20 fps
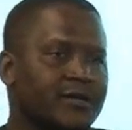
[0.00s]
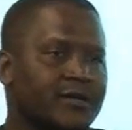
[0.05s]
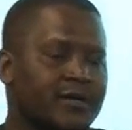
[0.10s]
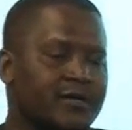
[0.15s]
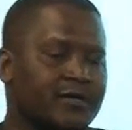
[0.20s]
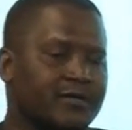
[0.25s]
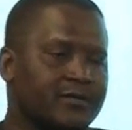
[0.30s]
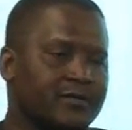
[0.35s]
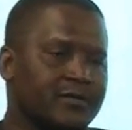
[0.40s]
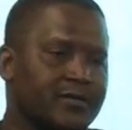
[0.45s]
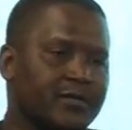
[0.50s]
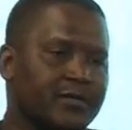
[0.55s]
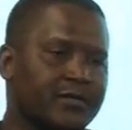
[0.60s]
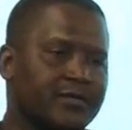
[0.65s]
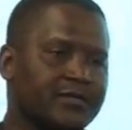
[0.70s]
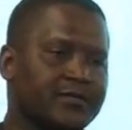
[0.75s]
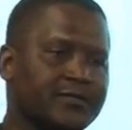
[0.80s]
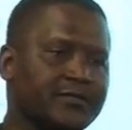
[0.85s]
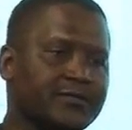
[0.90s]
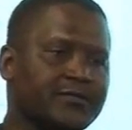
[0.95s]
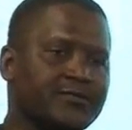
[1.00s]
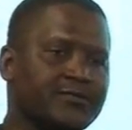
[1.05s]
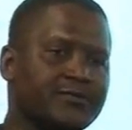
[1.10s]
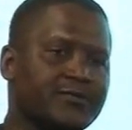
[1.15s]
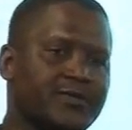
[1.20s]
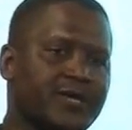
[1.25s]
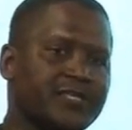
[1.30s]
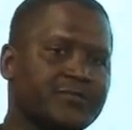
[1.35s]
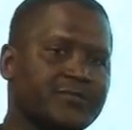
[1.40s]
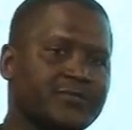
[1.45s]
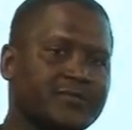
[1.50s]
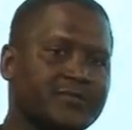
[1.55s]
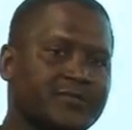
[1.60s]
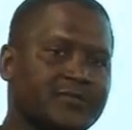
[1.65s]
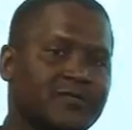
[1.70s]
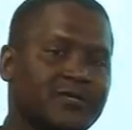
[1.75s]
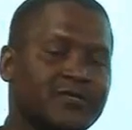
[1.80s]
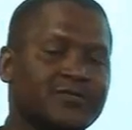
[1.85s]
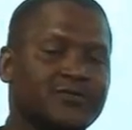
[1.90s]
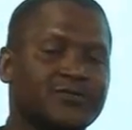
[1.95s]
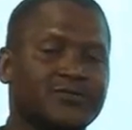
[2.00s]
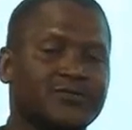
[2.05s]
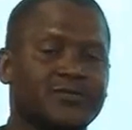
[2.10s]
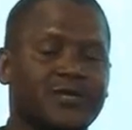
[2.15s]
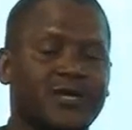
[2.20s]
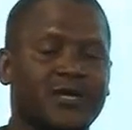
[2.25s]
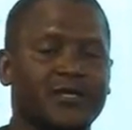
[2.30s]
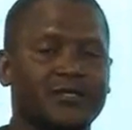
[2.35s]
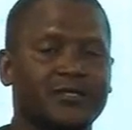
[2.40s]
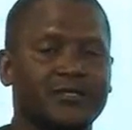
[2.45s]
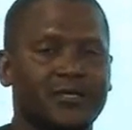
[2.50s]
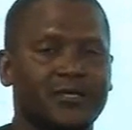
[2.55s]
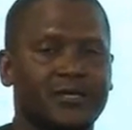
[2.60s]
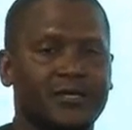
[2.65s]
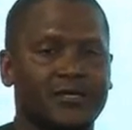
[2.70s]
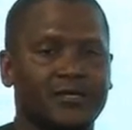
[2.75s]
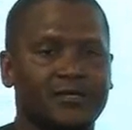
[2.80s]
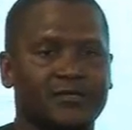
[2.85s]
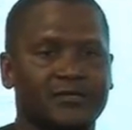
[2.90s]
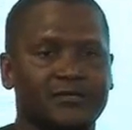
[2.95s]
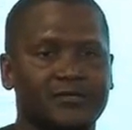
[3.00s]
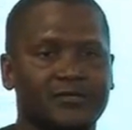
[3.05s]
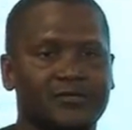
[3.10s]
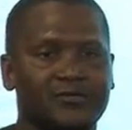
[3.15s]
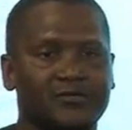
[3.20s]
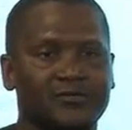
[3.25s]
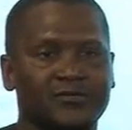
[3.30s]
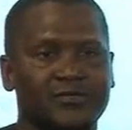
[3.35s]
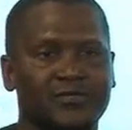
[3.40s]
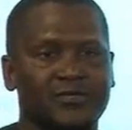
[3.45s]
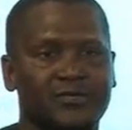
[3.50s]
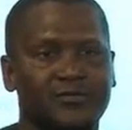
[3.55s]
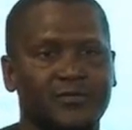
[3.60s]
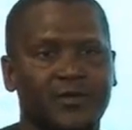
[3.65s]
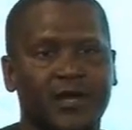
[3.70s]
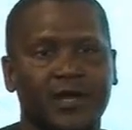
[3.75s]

and you know, the husband said that she tried you know, see.